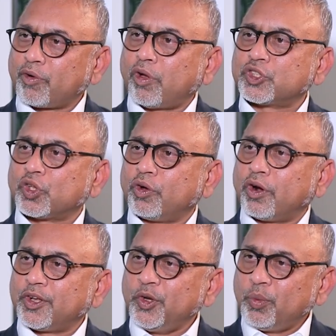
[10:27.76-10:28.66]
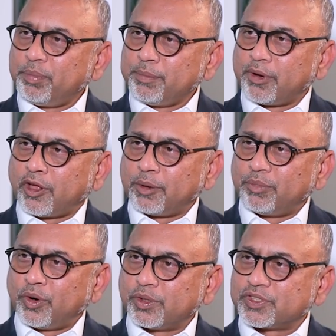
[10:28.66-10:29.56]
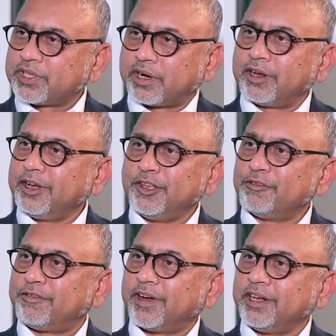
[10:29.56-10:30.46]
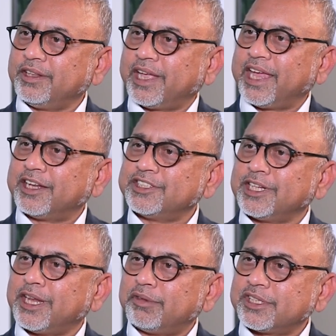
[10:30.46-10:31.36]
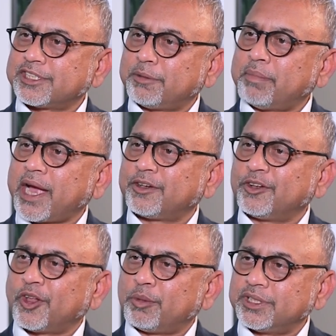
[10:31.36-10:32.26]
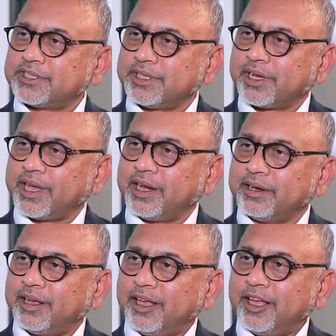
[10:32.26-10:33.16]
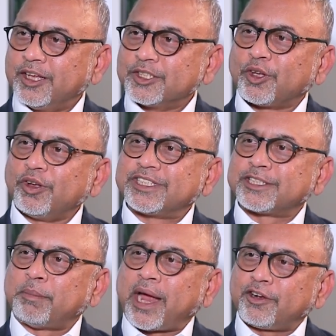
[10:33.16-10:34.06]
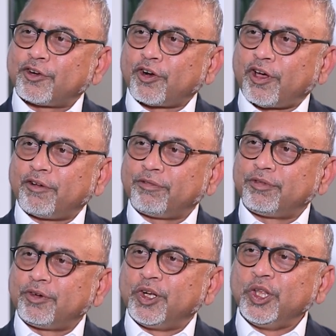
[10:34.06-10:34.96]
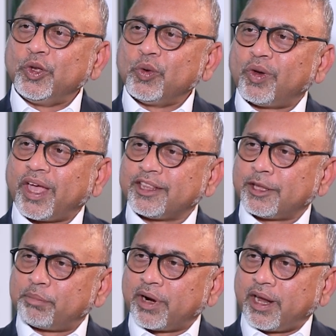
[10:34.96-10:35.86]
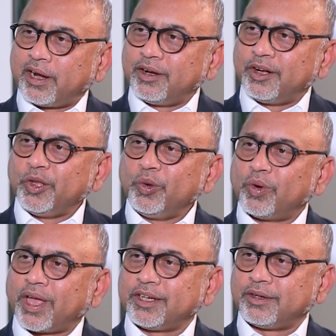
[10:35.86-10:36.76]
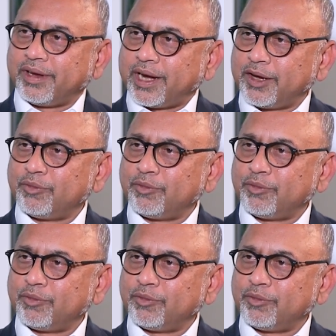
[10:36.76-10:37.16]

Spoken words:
we are also got new people on board. Suddenly you find the energy levels are back to normalcy again. So it's a matter of, do you like the brand? Do you like to get